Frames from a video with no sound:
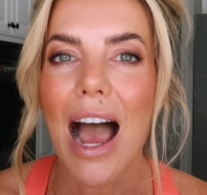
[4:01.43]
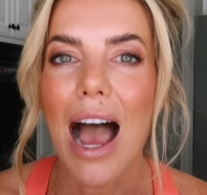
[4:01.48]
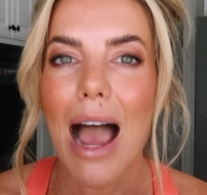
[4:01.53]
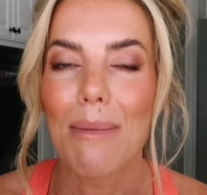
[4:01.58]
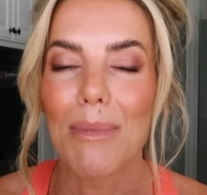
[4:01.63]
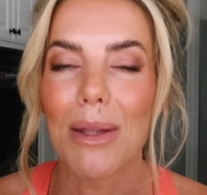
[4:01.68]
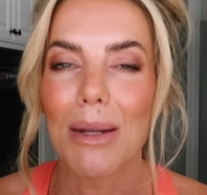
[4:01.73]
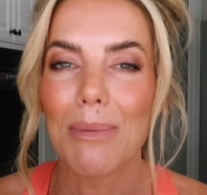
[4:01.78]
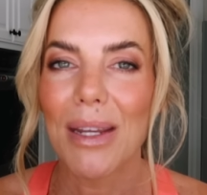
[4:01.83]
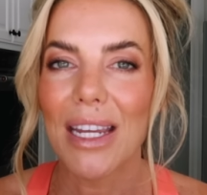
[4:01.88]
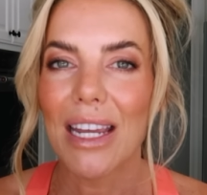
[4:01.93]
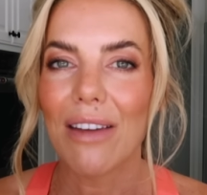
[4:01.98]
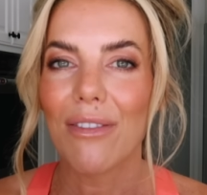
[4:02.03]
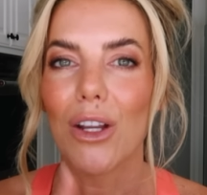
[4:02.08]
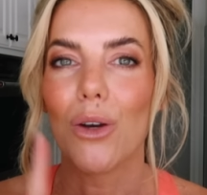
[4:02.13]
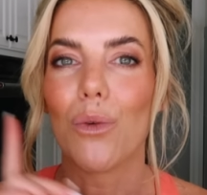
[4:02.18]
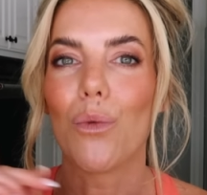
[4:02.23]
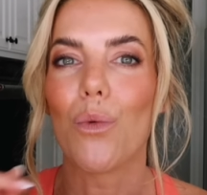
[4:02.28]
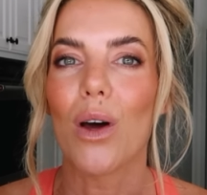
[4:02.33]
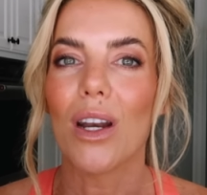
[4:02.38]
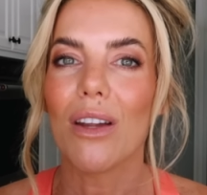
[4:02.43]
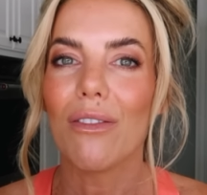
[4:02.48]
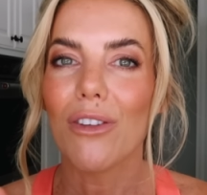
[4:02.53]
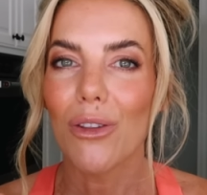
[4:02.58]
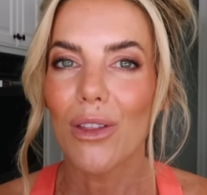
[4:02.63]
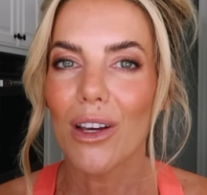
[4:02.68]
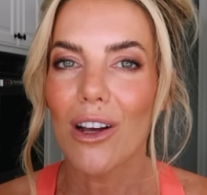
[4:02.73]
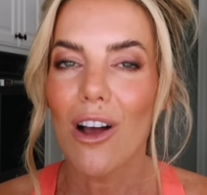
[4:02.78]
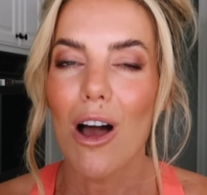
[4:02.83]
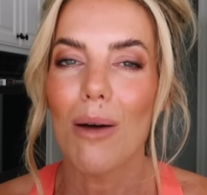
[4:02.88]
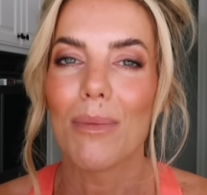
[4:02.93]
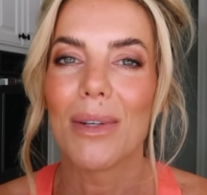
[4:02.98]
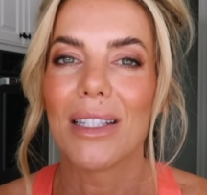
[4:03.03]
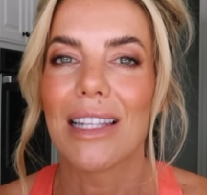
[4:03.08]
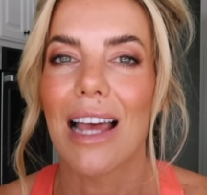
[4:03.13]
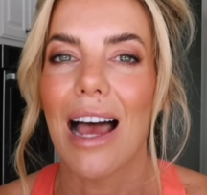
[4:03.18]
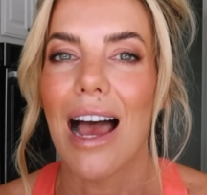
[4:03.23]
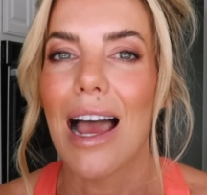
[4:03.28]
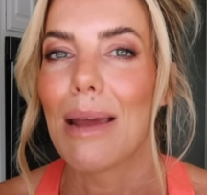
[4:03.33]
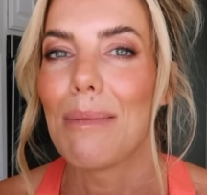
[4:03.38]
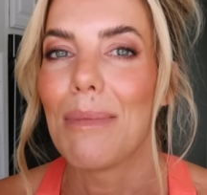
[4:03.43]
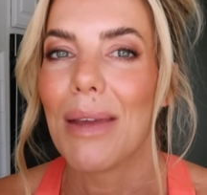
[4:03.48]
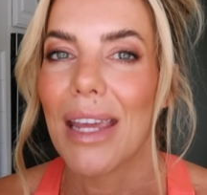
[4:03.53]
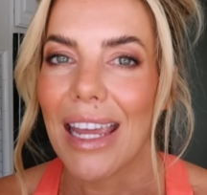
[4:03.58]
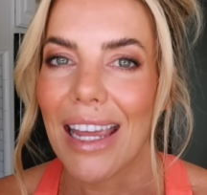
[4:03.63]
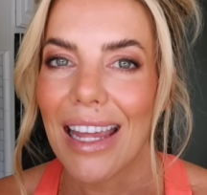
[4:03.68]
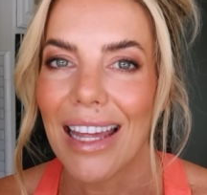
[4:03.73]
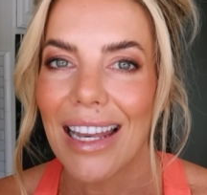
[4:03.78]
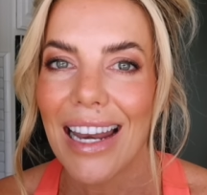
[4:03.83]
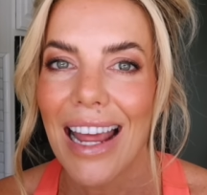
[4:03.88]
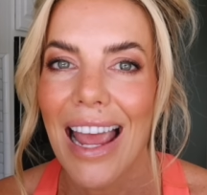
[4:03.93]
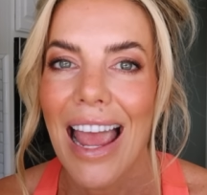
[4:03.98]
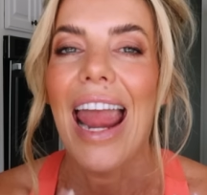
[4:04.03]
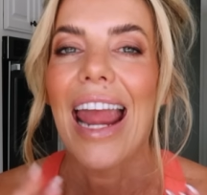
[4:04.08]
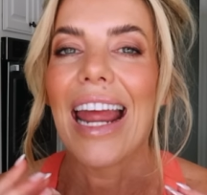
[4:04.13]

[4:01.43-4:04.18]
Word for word: I'm gonna be giving one of you that comments I'm in